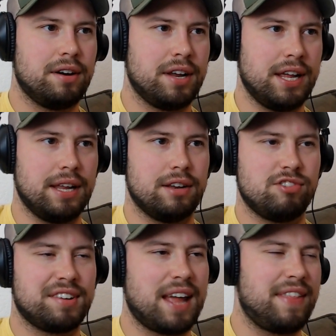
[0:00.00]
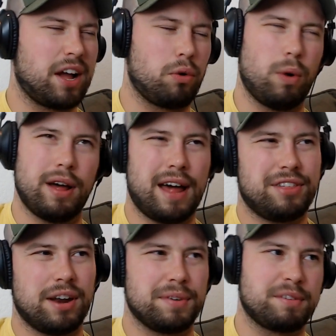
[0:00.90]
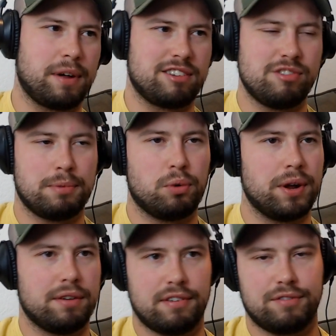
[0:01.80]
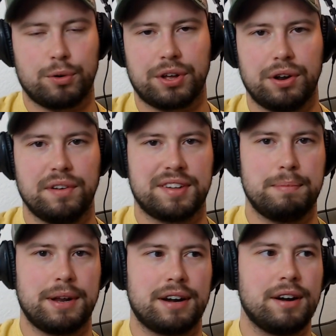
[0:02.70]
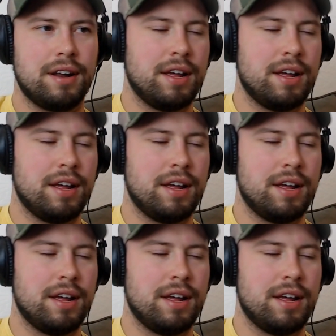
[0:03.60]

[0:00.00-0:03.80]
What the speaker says: He just had that, I thought it was questionable, win over Volkan Ozdemir.